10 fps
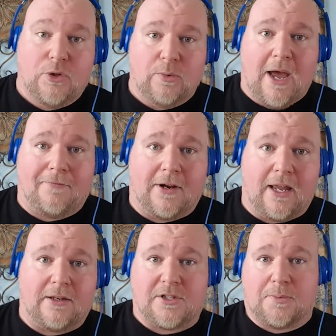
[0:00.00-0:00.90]
Do not
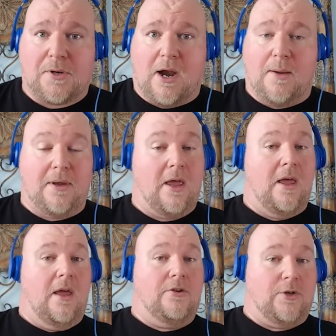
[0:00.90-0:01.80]
forget to subscribe
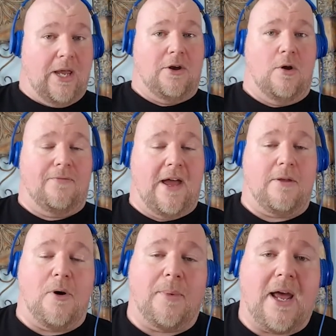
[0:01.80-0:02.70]
so you get notified
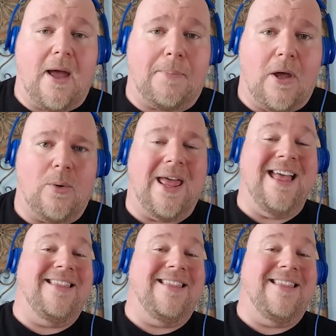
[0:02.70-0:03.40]
the moment I upload.